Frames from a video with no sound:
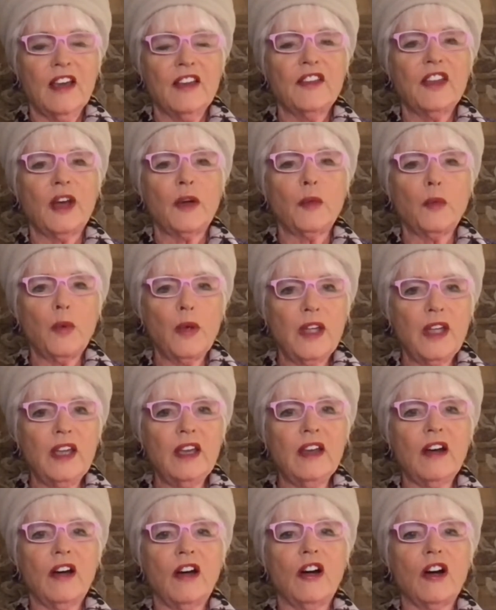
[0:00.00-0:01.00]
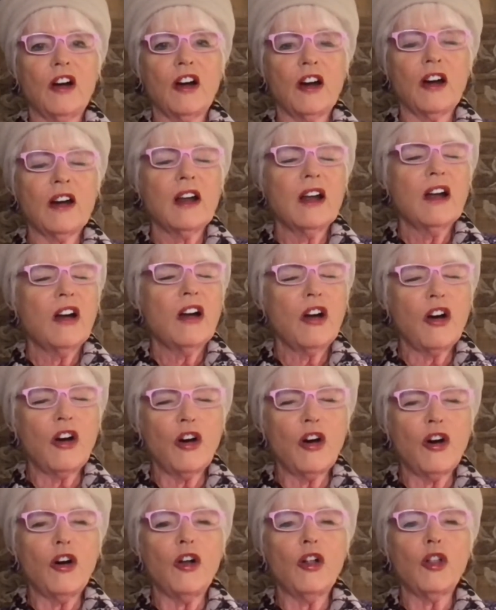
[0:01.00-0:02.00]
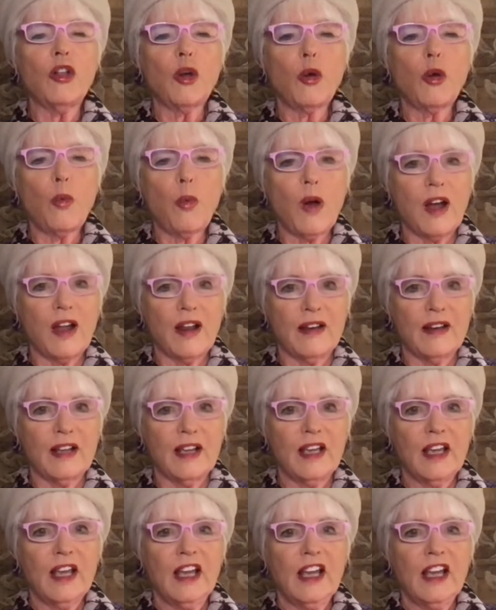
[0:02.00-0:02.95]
that we are all one,